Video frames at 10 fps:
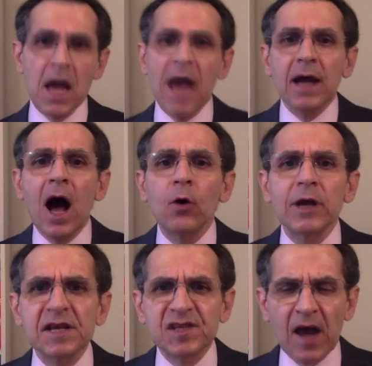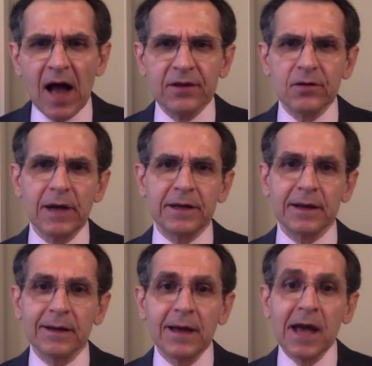and how it is
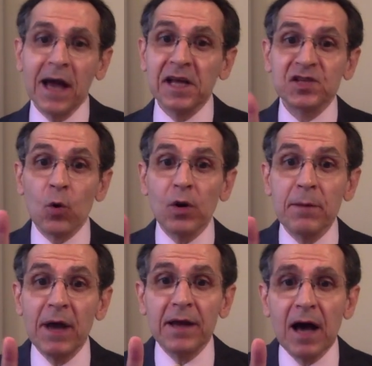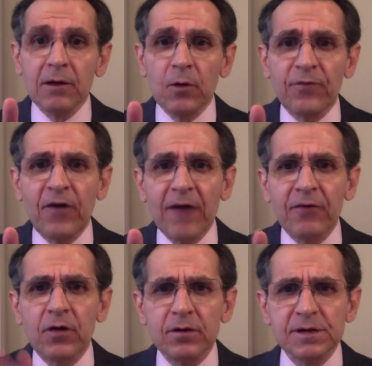calculated. And it's only made out of
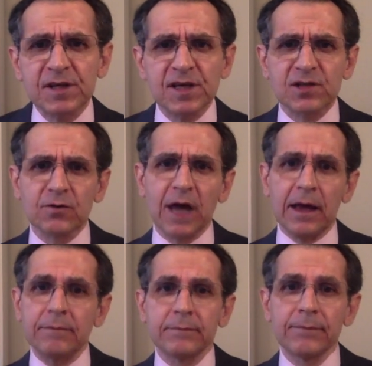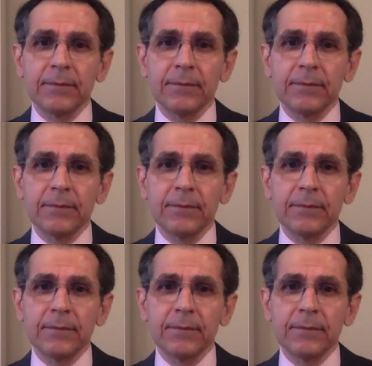five currencies today.